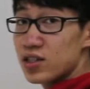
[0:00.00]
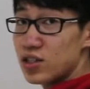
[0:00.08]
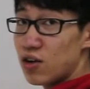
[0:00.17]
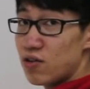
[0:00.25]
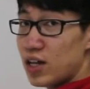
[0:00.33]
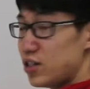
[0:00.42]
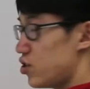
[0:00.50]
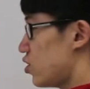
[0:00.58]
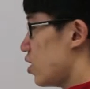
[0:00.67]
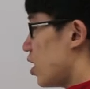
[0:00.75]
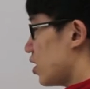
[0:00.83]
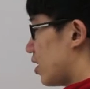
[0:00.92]
So let's
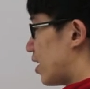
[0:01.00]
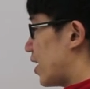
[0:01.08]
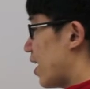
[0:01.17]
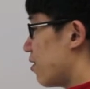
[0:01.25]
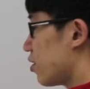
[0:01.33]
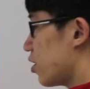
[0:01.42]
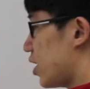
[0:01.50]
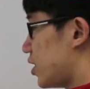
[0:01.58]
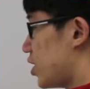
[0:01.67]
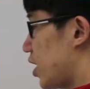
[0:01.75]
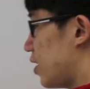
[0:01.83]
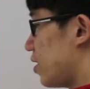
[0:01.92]
start
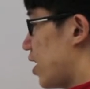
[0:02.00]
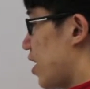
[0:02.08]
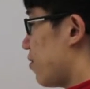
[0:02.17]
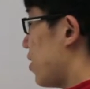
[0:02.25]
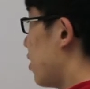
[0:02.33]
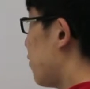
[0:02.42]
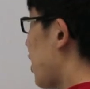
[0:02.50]
calculating the area